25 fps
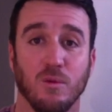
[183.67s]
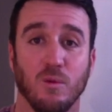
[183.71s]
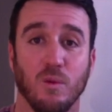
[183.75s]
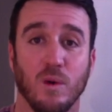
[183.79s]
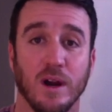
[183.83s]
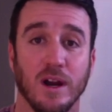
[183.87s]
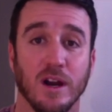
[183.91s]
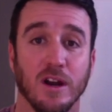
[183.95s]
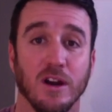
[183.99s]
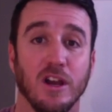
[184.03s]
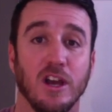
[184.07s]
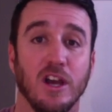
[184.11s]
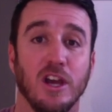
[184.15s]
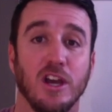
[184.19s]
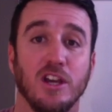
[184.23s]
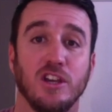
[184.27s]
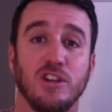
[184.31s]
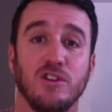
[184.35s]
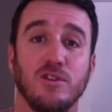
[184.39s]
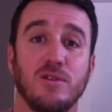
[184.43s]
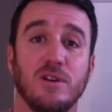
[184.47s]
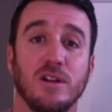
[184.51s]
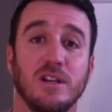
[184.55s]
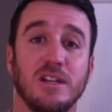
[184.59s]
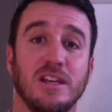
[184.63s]
where
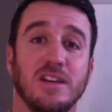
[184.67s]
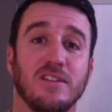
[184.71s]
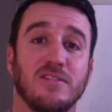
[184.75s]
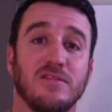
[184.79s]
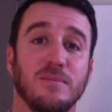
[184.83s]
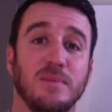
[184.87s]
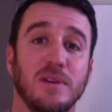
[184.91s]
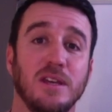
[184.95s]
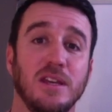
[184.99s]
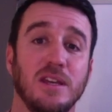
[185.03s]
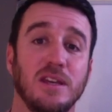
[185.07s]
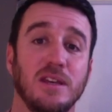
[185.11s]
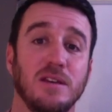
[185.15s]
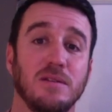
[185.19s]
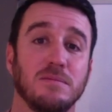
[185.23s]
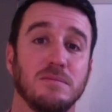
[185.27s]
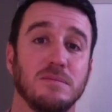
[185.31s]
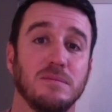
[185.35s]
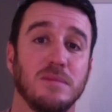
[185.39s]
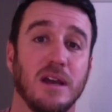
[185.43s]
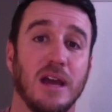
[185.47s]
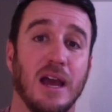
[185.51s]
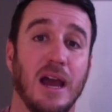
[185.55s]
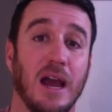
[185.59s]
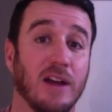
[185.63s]
you could give me
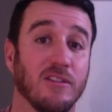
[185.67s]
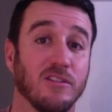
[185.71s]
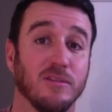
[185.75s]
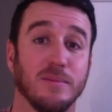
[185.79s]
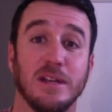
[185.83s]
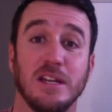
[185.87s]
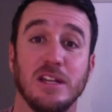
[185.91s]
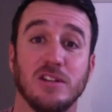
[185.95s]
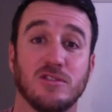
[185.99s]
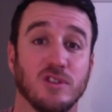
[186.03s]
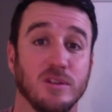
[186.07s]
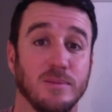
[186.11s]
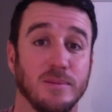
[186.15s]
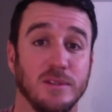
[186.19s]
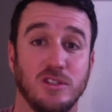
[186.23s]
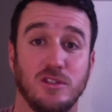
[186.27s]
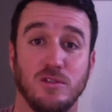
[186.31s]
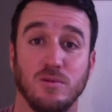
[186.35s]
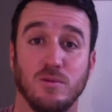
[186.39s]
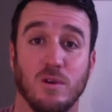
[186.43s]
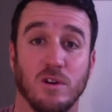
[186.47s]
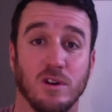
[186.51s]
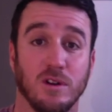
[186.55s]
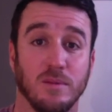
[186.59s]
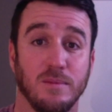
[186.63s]
however many treatments
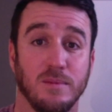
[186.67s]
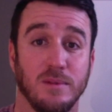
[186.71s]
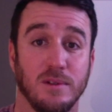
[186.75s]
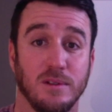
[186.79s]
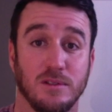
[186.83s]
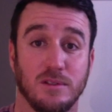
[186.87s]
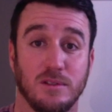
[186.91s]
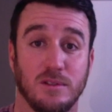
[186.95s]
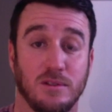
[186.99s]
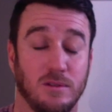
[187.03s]
you wanted me